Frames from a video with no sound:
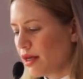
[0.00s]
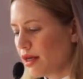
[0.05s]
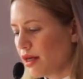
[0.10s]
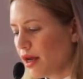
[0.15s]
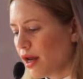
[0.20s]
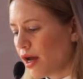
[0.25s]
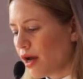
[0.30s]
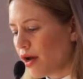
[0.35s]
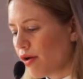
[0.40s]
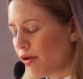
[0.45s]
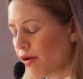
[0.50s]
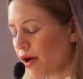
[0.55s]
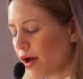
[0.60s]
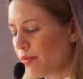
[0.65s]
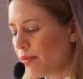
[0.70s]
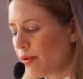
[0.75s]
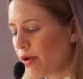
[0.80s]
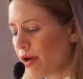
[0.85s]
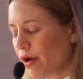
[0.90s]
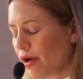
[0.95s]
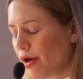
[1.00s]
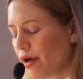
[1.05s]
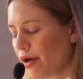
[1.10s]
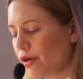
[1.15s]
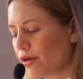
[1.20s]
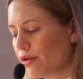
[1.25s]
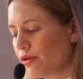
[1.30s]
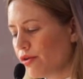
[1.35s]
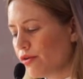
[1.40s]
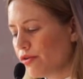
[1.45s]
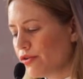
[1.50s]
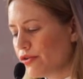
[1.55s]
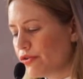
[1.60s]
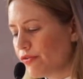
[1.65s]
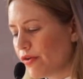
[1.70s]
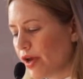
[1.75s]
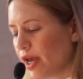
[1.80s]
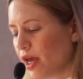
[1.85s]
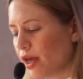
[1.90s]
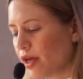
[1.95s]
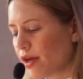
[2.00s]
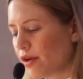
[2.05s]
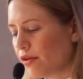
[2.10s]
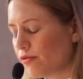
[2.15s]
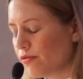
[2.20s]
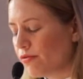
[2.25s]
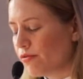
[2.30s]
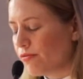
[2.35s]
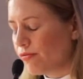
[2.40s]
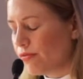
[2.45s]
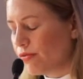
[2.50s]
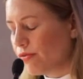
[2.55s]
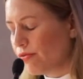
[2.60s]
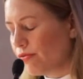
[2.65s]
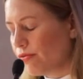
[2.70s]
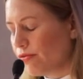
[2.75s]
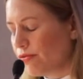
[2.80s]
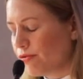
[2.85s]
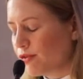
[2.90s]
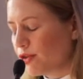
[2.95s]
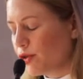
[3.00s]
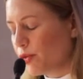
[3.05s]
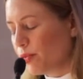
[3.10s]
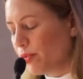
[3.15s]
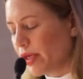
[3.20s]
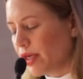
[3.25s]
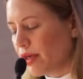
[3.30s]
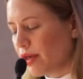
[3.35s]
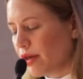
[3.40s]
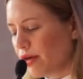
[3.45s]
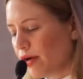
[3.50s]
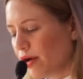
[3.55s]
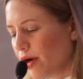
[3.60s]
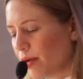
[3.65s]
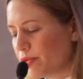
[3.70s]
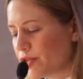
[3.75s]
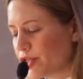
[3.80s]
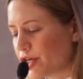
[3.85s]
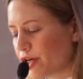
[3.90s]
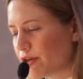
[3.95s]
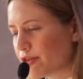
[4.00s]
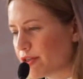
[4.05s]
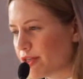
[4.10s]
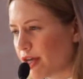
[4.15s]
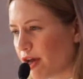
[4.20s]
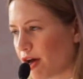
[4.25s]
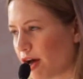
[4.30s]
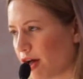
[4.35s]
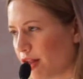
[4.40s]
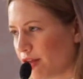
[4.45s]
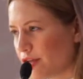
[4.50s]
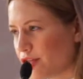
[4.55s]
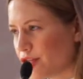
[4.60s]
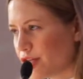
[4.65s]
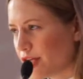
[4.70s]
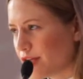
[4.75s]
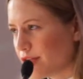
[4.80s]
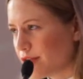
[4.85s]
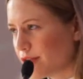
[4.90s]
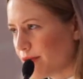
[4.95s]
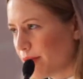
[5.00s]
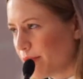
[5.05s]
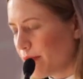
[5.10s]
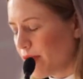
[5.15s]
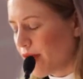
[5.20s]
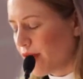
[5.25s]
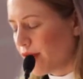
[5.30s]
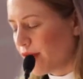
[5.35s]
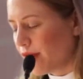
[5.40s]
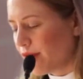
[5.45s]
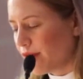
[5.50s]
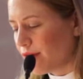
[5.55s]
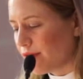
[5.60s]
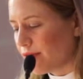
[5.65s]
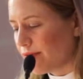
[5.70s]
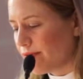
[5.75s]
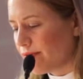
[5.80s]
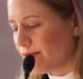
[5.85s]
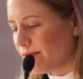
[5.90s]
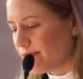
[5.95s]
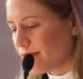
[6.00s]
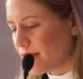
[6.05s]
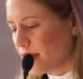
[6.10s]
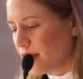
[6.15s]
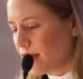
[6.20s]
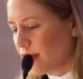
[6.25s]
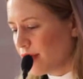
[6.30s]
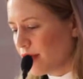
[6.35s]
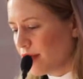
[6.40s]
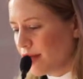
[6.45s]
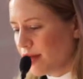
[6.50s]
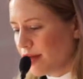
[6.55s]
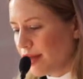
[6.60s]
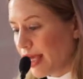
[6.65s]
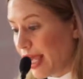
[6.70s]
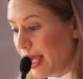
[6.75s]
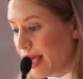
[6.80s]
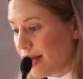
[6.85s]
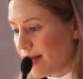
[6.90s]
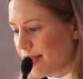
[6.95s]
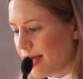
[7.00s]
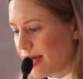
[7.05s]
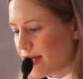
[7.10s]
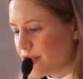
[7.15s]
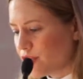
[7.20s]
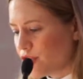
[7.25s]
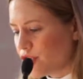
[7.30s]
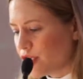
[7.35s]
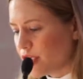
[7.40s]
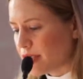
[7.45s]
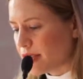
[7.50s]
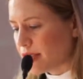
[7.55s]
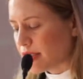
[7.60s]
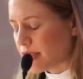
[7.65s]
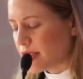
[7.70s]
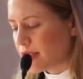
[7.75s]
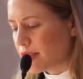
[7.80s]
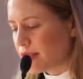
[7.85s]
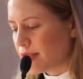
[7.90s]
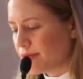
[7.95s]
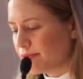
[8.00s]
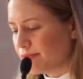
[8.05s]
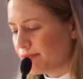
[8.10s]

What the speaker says: Now, I'm not a huge fan of floopy armchair psychology, so I'm not here to analyze Jesus.